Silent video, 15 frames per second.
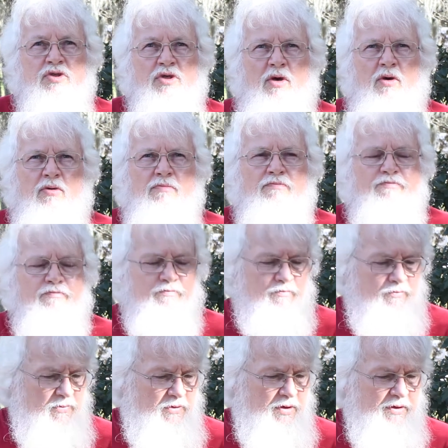So,
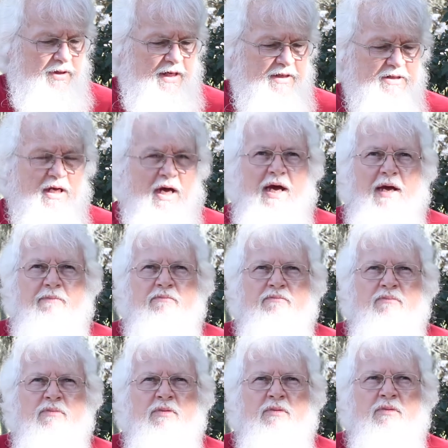till next time,
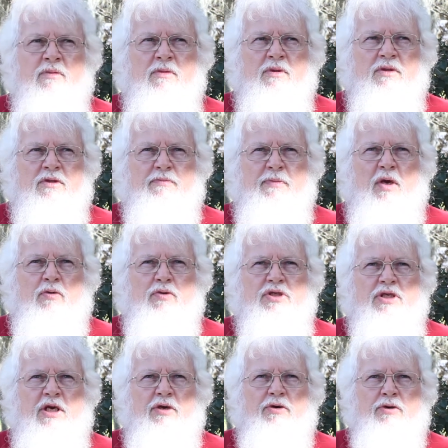this will be old
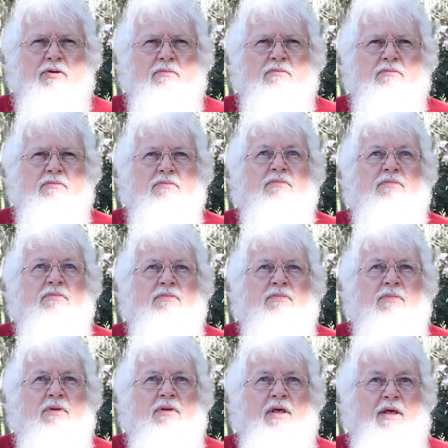Skeeter.
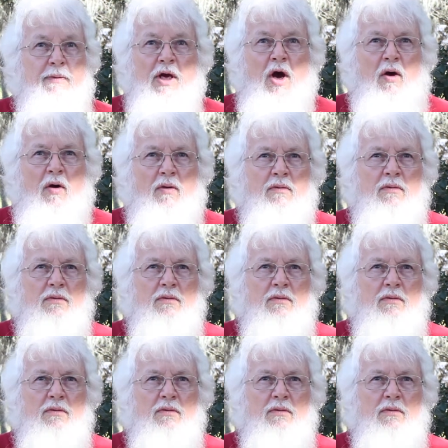He be gone.